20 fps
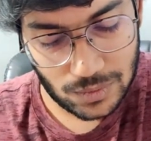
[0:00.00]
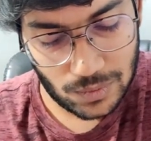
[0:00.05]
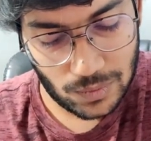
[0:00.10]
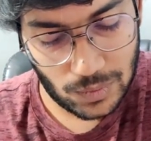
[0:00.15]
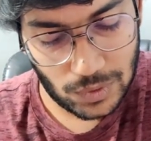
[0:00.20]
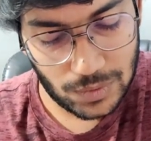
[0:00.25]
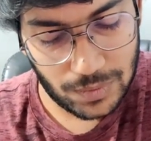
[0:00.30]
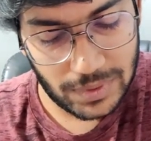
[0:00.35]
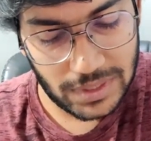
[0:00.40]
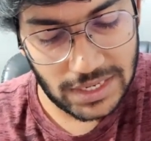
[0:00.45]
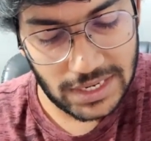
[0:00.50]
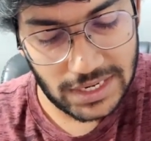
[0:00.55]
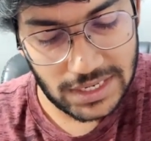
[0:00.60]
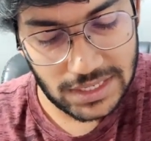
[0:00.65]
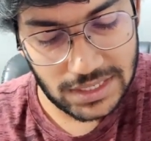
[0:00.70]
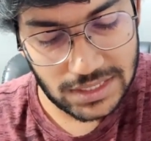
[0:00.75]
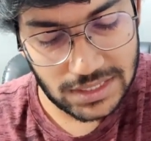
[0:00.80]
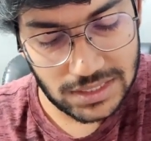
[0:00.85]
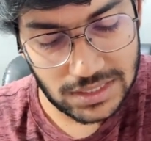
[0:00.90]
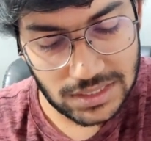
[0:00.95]
what we'll
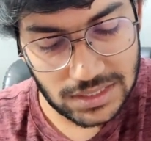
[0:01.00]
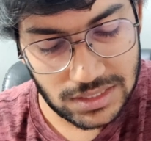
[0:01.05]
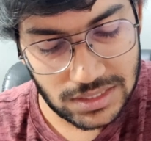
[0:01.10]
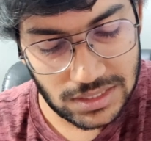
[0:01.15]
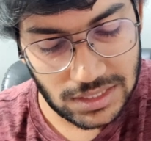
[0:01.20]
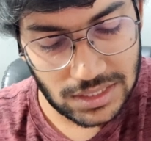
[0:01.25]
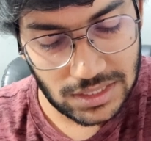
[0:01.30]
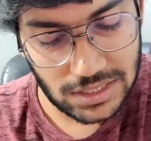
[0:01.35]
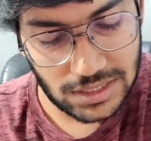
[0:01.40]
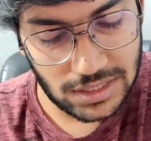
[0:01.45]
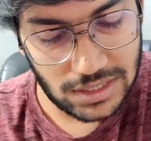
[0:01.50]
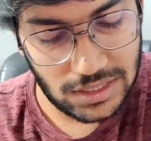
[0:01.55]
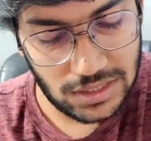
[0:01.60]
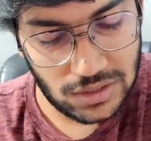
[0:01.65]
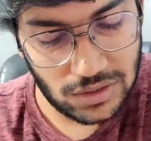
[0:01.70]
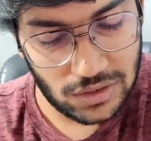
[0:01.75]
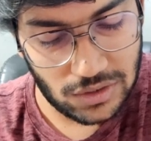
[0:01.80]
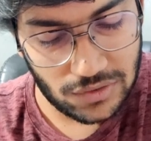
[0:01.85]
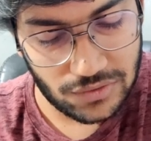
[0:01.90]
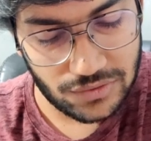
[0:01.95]
get is
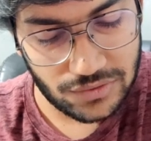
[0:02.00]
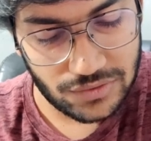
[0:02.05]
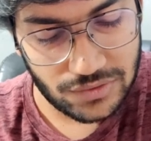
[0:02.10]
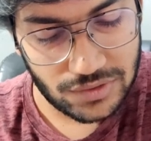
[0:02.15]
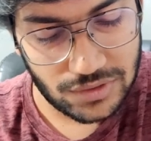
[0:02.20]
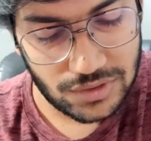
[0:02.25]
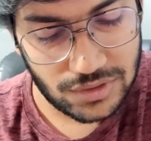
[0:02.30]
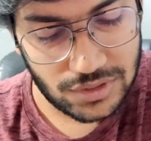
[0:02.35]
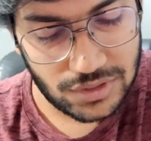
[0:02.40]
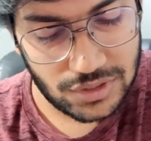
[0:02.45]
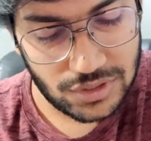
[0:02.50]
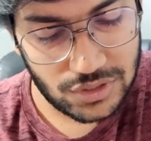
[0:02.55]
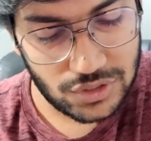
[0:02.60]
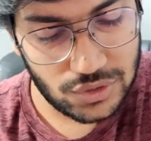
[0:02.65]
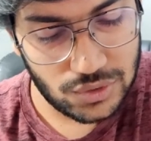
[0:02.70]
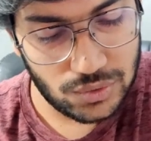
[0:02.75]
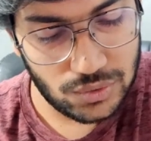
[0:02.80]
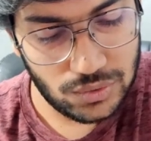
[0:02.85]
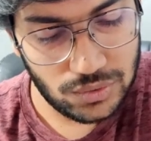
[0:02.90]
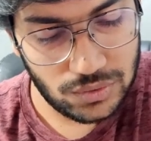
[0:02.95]
integral of
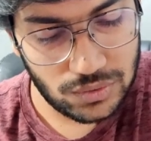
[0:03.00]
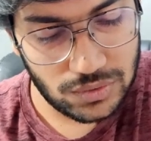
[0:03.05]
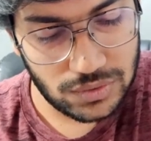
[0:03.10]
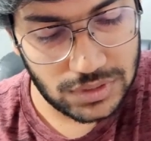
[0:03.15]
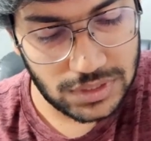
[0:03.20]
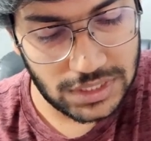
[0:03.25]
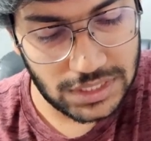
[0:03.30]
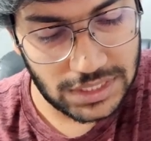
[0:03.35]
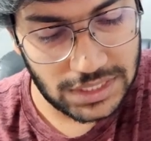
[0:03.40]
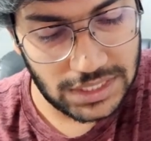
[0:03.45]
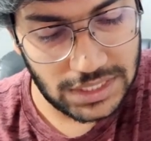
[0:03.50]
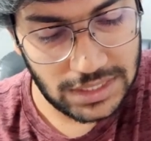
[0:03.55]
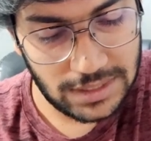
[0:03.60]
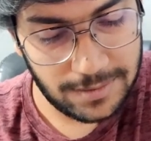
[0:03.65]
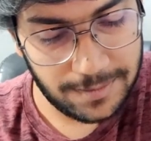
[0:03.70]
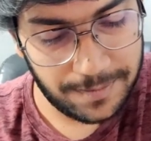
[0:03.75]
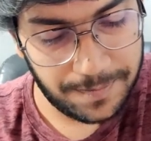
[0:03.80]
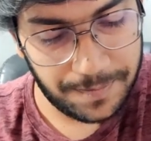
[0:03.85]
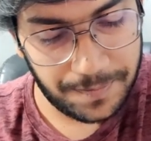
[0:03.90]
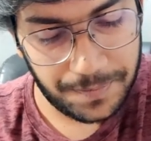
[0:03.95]
2 dt
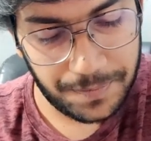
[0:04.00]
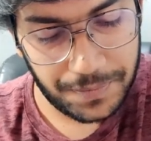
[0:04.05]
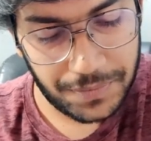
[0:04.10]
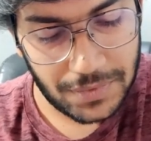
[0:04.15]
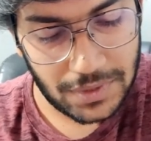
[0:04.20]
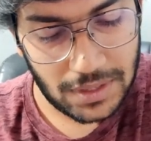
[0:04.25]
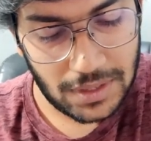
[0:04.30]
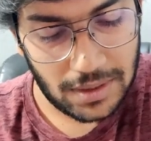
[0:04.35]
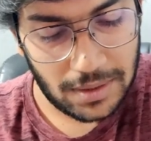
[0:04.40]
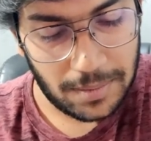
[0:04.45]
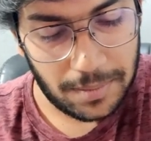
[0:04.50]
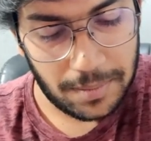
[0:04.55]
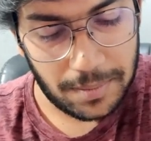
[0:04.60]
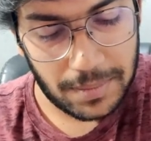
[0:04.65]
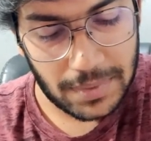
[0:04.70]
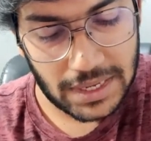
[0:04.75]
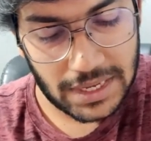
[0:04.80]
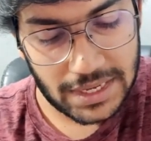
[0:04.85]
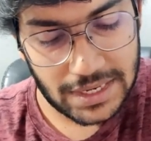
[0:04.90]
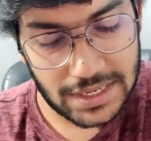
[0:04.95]

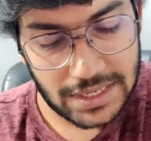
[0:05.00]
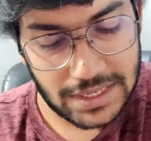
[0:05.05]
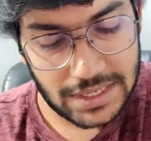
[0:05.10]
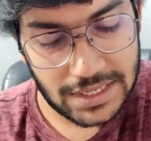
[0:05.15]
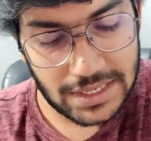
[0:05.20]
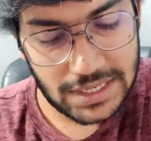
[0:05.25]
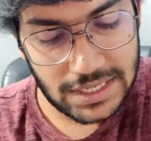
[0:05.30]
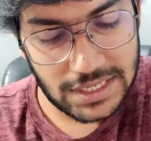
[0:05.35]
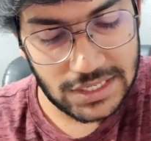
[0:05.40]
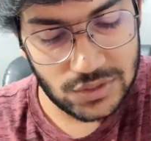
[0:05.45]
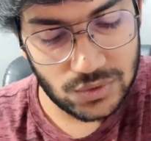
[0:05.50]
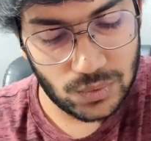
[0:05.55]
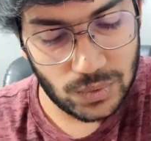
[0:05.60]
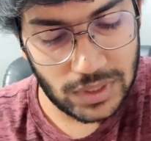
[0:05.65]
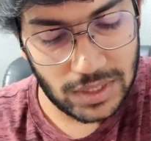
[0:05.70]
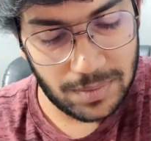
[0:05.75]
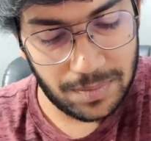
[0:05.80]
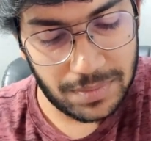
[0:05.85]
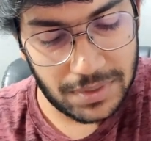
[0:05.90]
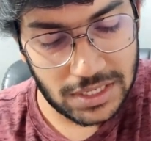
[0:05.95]
by t
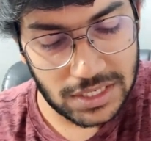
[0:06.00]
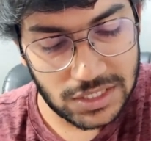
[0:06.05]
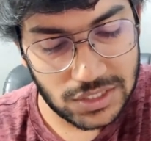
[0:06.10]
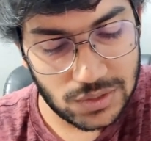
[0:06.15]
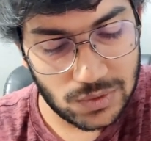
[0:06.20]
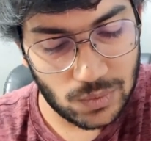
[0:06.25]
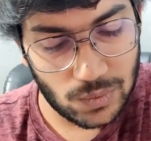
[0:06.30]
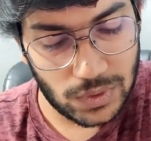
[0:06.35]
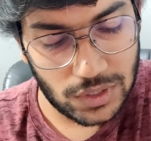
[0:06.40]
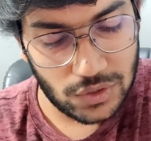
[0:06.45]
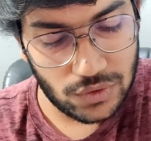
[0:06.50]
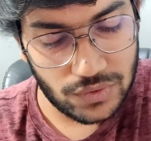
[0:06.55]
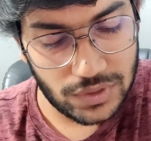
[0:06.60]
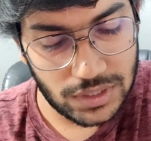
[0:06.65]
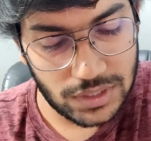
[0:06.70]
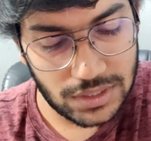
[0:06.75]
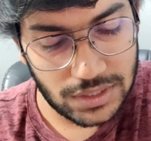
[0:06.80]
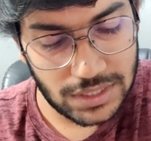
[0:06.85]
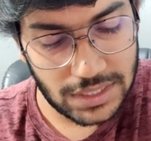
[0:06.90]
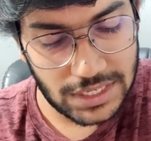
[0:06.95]
square plus 1
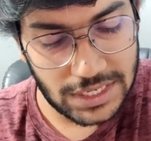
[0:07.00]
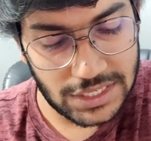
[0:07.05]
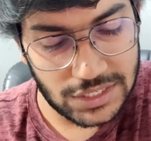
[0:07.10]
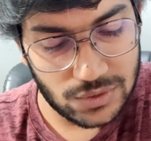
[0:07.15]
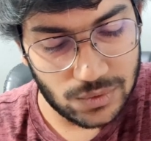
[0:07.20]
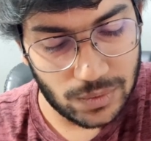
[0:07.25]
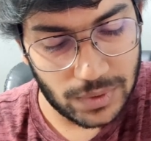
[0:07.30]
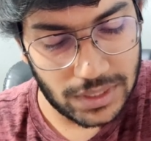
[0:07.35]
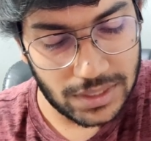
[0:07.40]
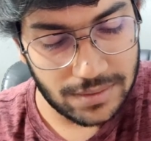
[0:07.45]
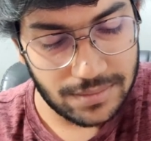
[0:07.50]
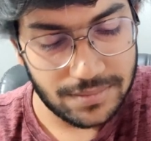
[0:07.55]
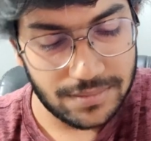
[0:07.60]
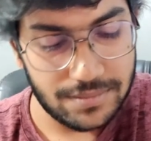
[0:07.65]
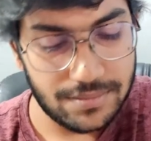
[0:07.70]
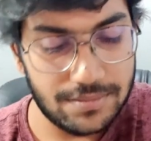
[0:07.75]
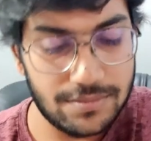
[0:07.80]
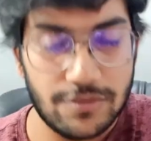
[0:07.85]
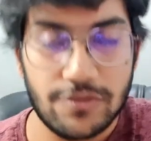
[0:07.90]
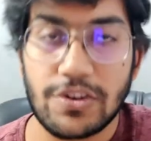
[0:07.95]
over t square.
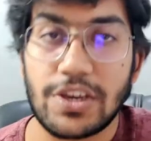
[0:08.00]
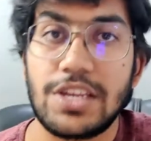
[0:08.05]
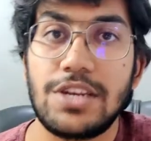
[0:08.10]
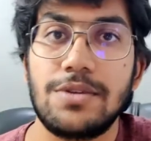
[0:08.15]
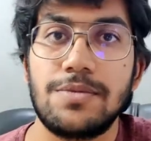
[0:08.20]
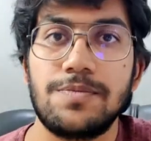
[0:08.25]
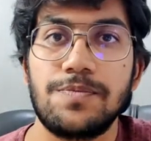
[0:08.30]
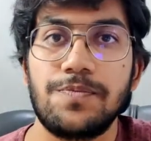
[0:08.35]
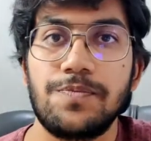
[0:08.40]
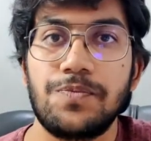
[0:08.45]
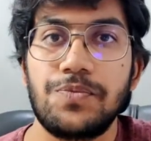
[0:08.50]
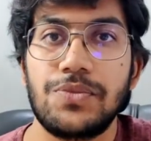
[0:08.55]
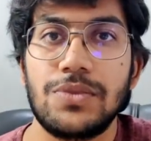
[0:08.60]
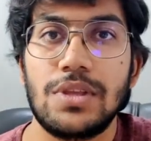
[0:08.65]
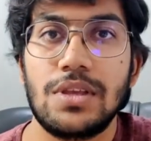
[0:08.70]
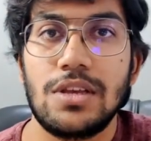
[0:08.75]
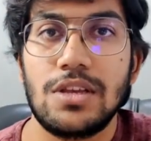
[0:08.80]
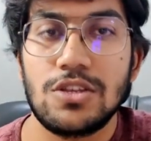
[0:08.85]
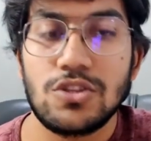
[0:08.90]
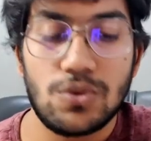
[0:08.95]
Fine.
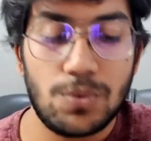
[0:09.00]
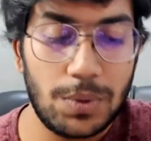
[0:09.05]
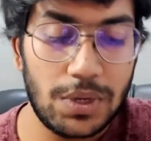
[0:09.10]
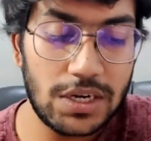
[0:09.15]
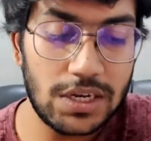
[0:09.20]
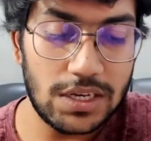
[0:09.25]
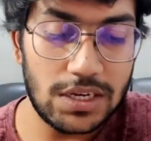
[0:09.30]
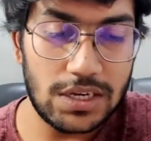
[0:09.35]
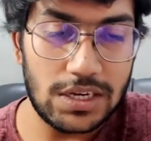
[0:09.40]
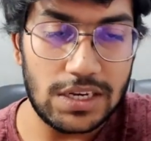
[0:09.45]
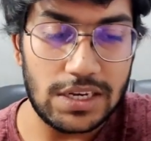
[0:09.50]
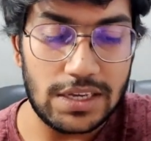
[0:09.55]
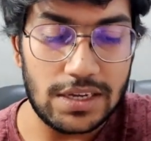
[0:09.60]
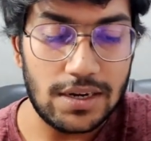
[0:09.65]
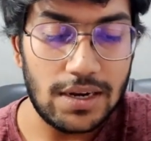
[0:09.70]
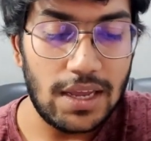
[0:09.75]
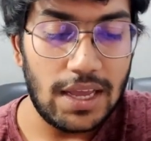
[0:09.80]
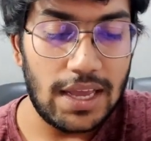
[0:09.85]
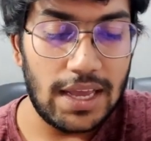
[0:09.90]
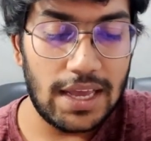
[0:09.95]
So we are done till
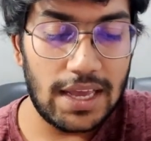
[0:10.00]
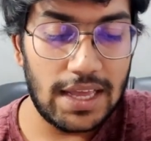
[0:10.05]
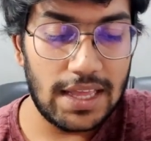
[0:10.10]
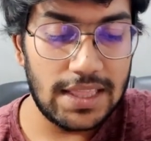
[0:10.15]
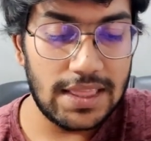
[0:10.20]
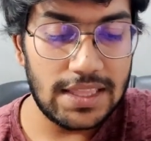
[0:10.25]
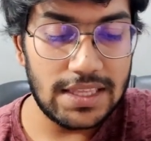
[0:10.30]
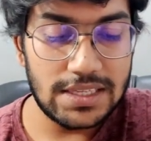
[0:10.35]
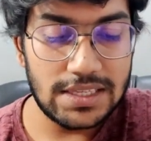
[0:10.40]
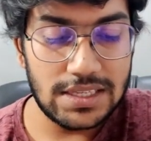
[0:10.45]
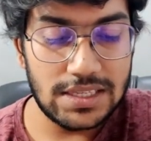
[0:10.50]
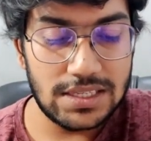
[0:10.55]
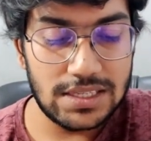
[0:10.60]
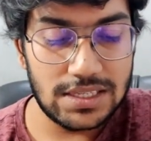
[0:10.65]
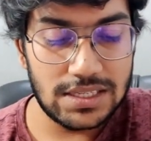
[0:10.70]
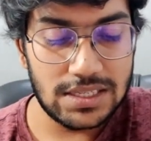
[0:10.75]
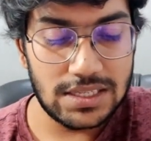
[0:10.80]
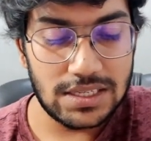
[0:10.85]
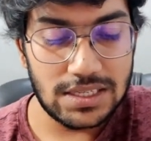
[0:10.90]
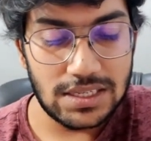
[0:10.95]
here, and
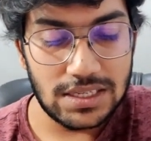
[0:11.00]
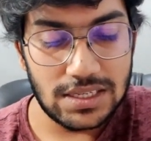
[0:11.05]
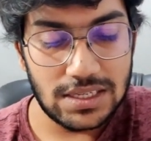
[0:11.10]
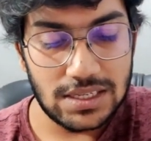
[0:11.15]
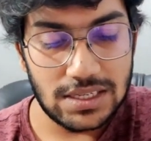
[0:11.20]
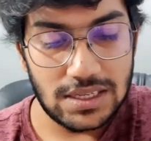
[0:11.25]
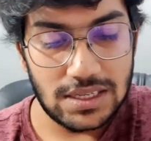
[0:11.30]
this